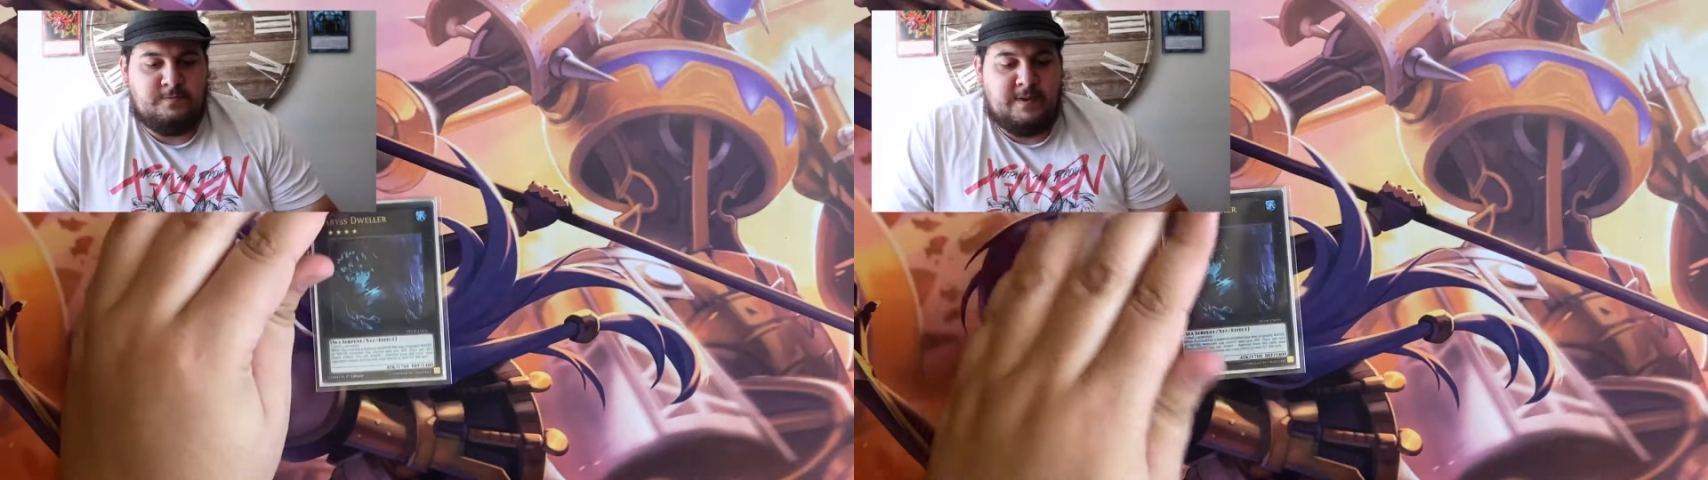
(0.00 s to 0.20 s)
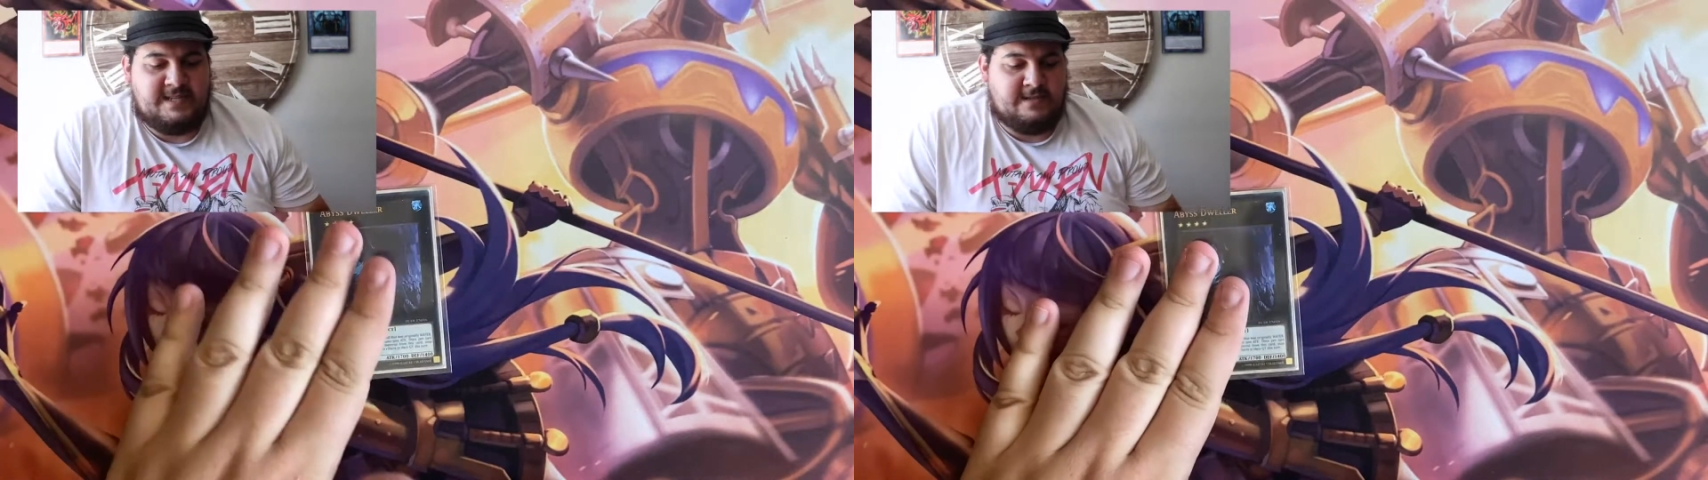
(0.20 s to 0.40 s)

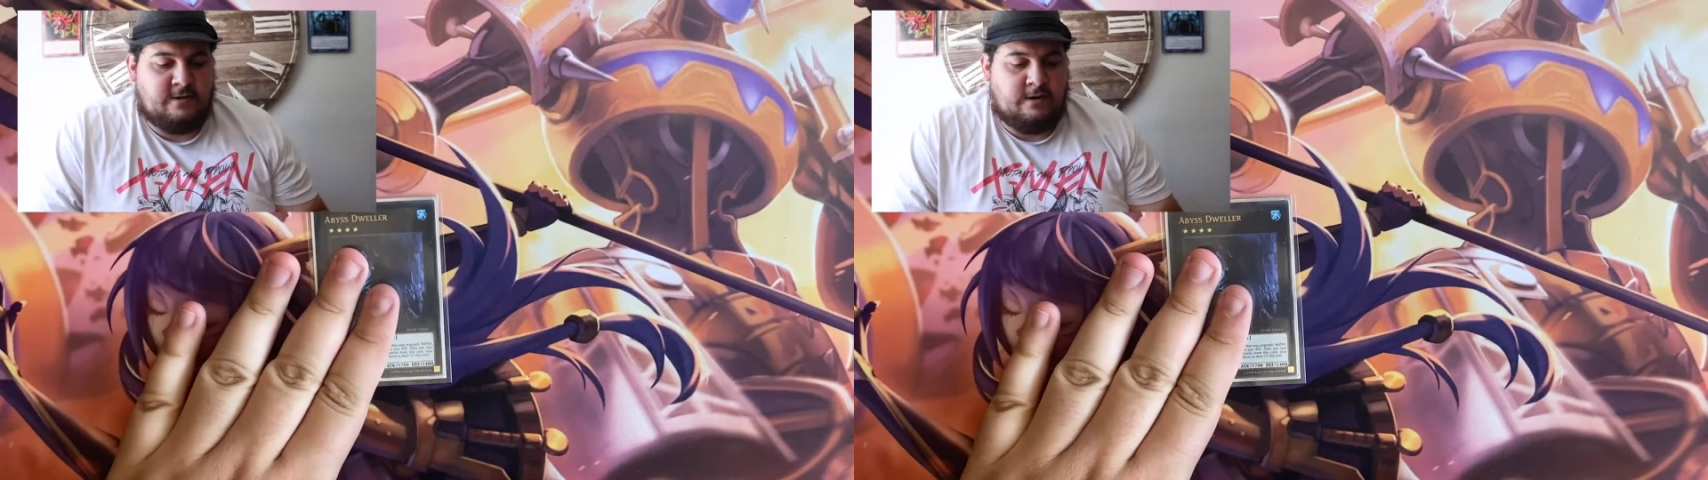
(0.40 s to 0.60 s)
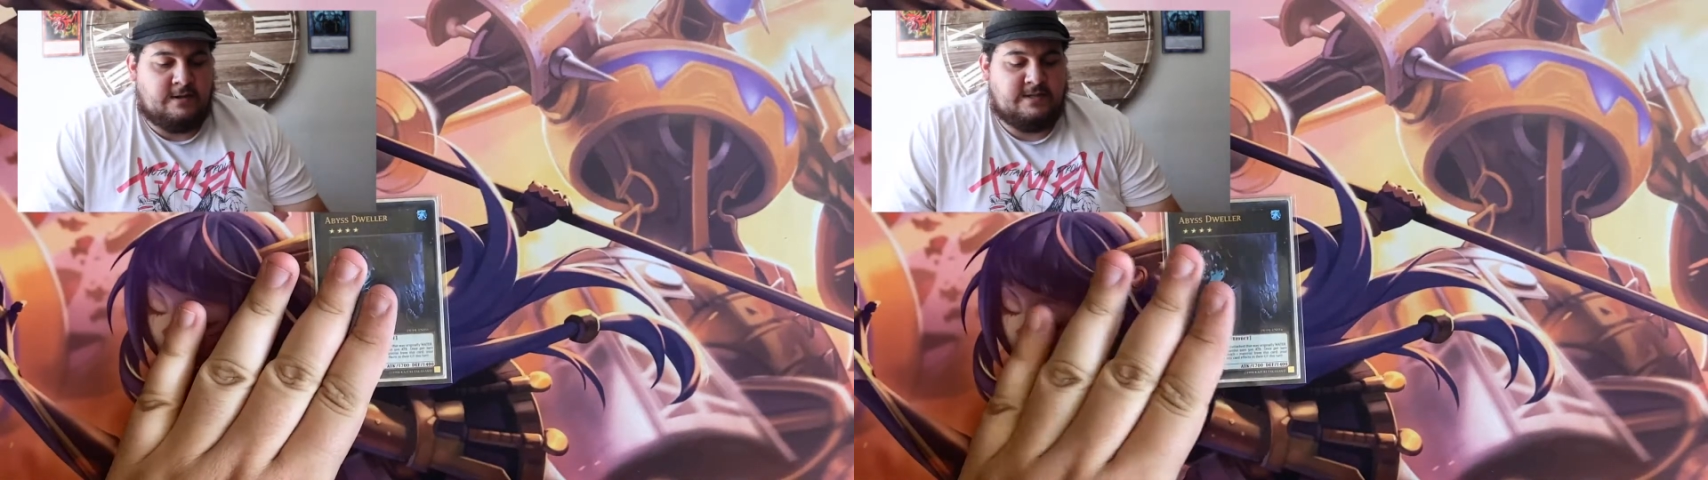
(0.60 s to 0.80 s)
basic
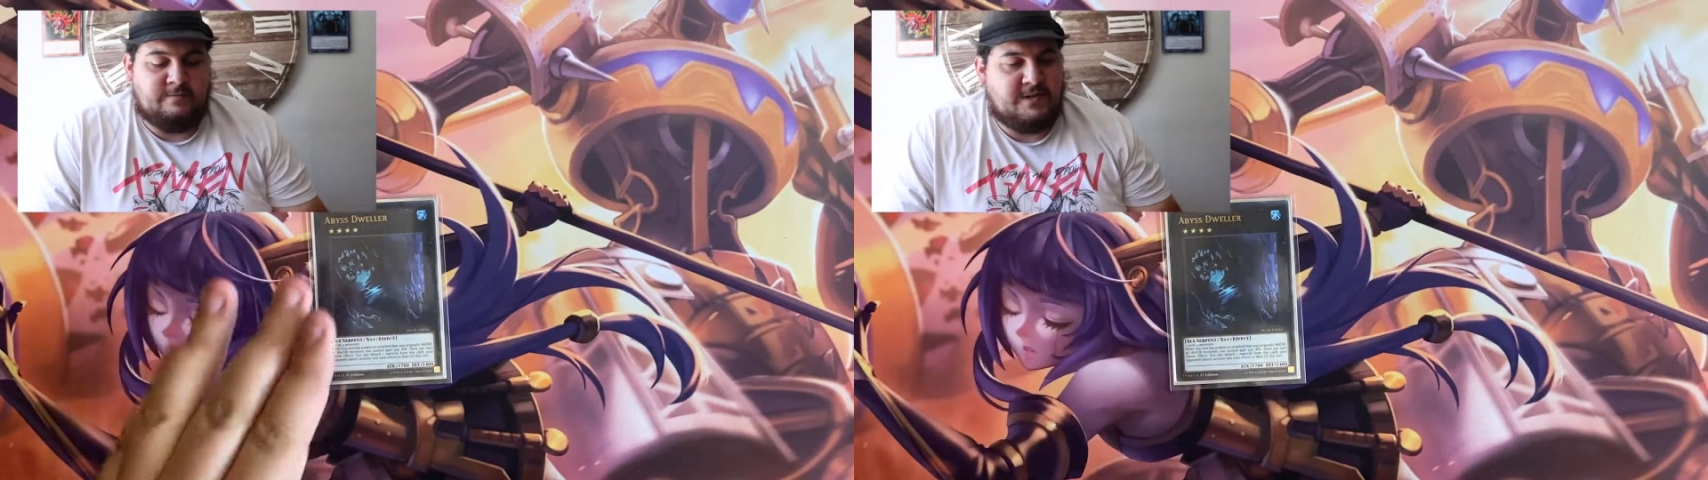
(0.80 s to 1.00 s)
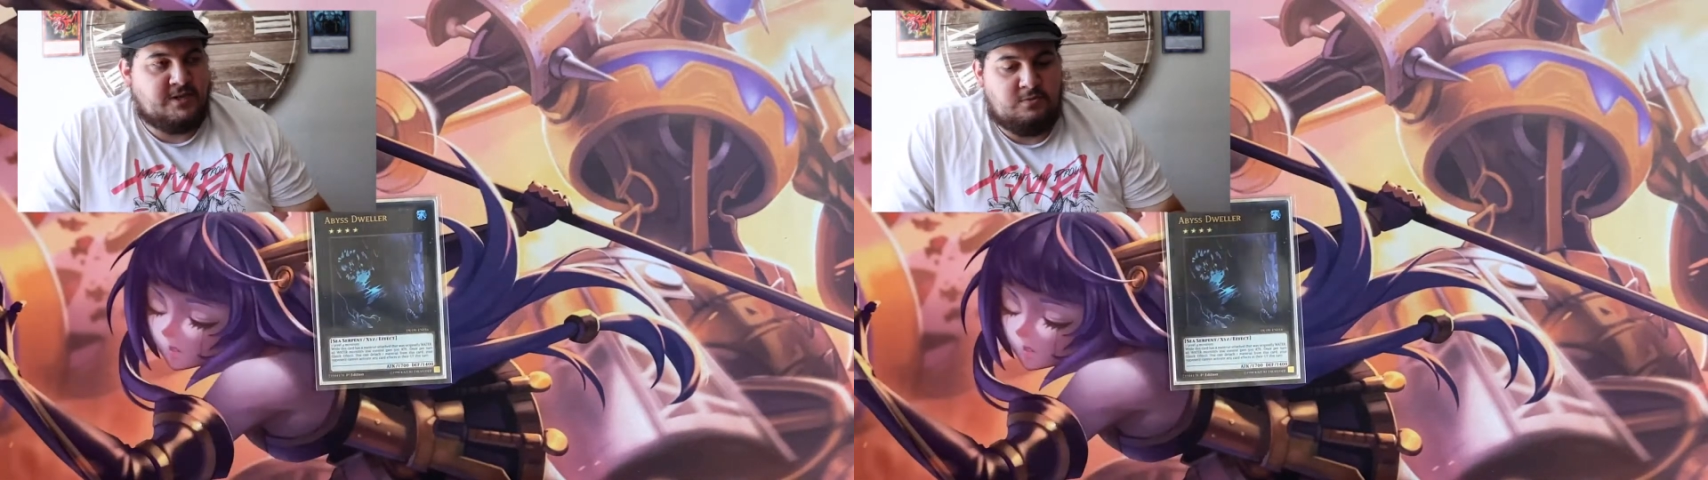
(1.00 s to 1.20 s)
cards,
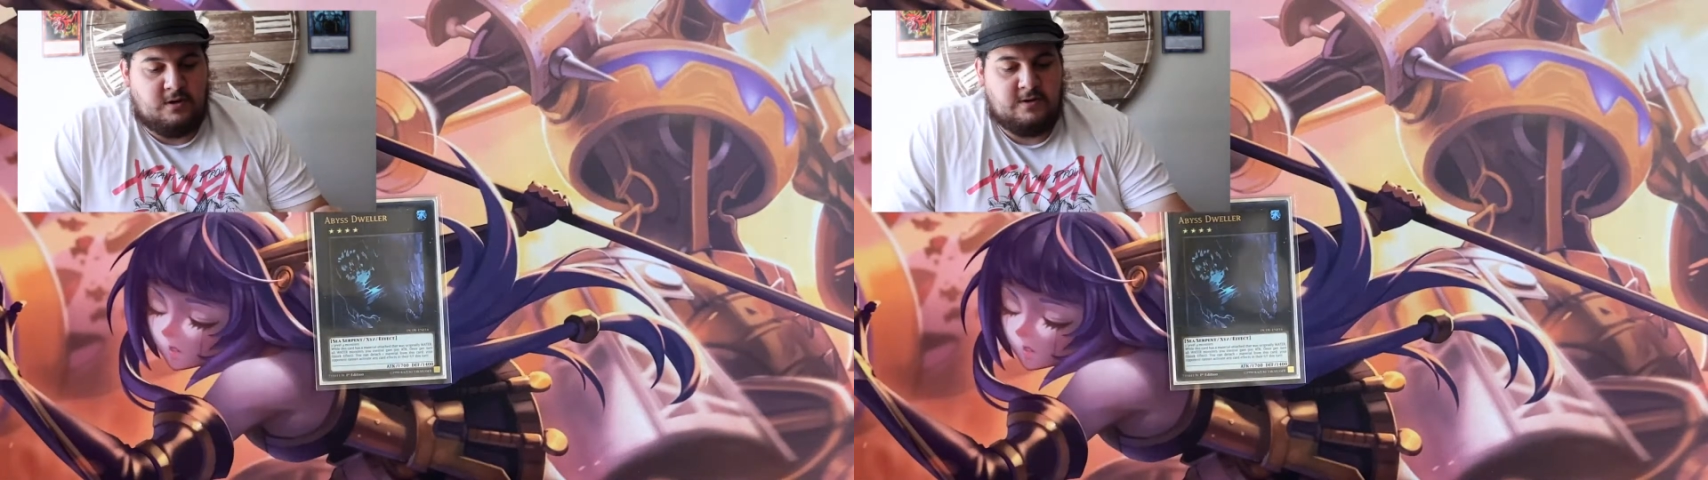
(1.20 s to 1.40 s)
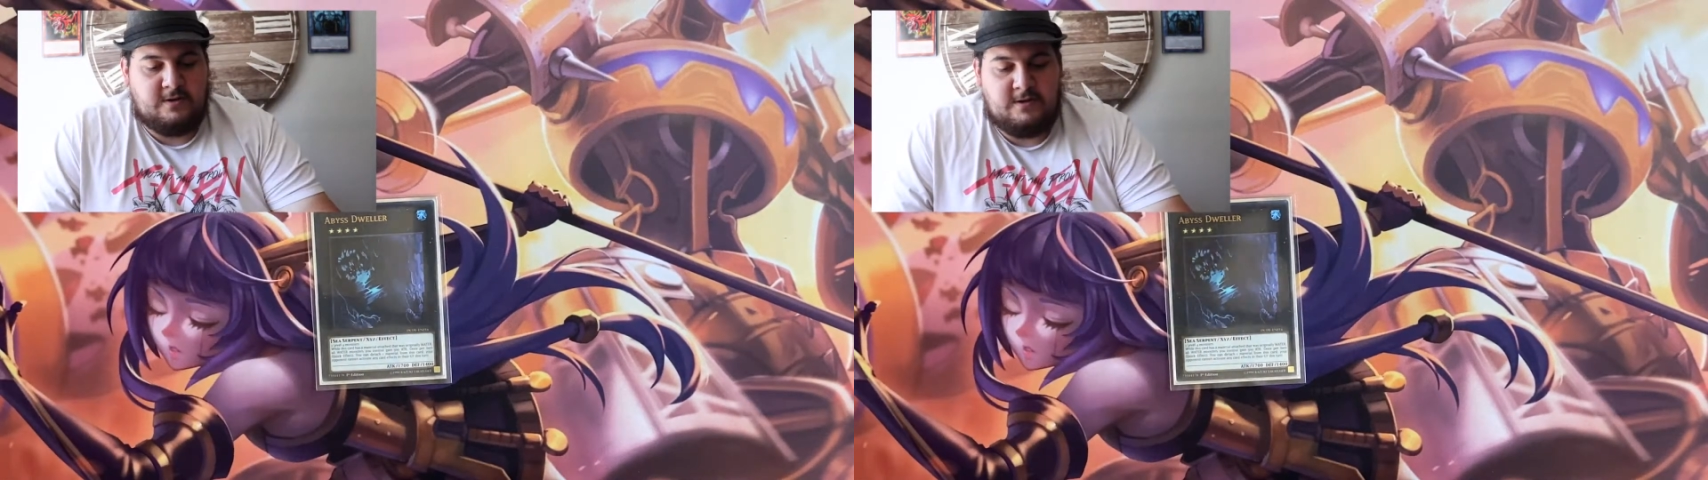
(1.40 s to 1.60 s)
Abyss
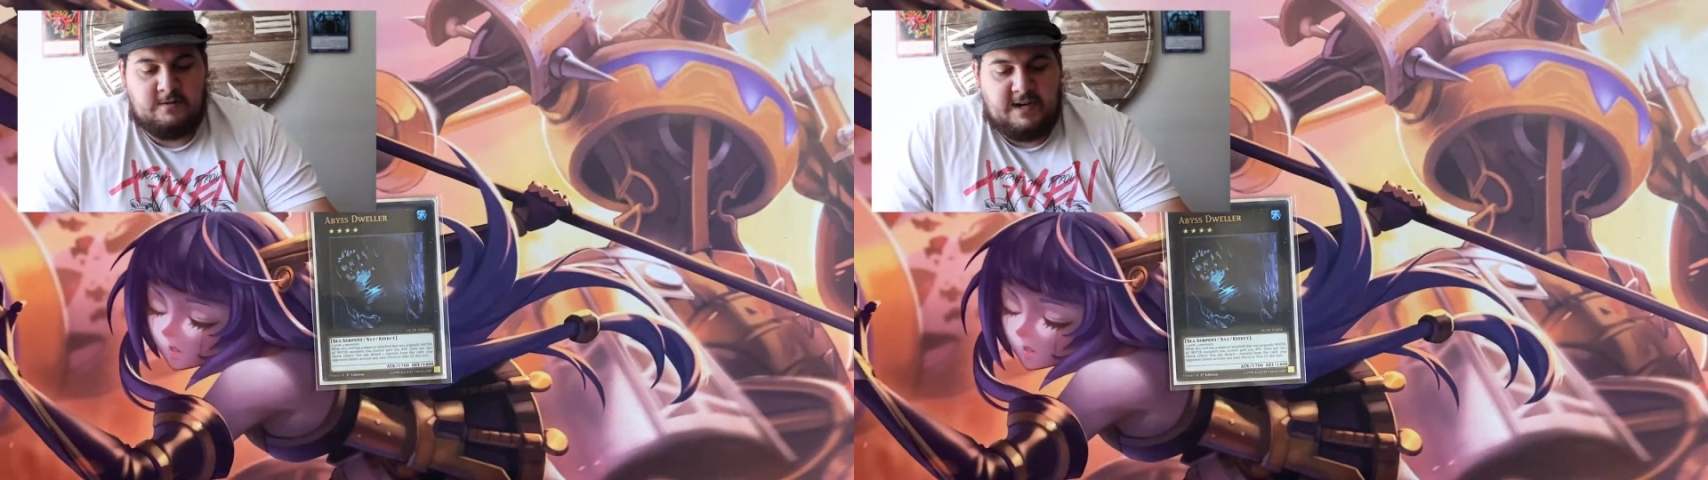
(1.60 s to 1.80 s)
Dweller,